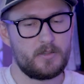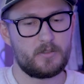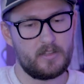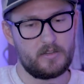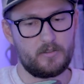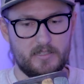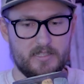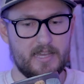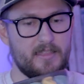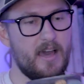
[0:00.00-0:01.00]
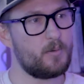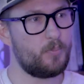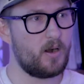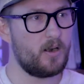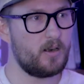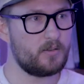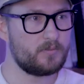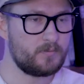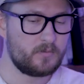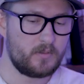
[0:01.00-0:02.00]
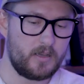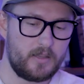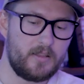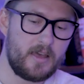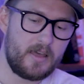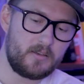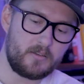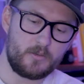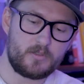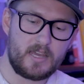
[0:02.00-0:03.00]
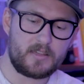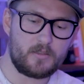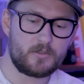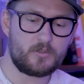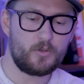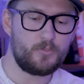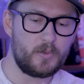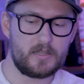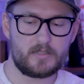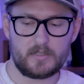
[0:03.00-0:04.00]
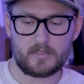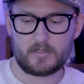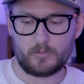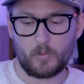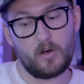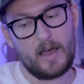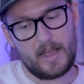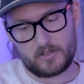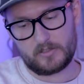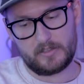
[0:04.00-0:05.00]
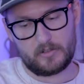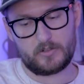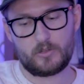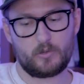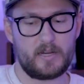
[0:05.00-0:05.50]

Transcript: So then you could take that apart and then you take those 2 pieces. Well, actually there's 3.